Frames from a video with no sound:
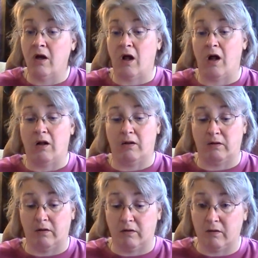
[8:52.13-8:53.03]

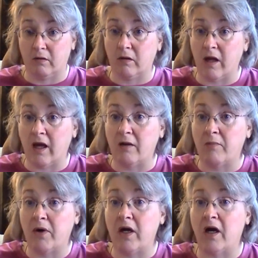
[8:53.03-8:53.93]

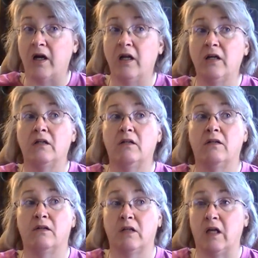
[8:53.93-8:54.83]
antibiotics
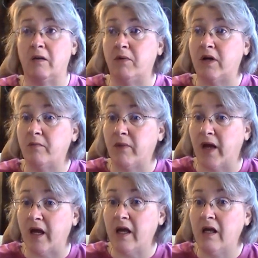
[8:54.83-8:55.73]
to keep it at
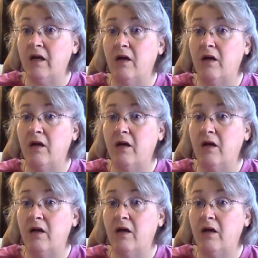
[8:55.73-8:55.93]
bay.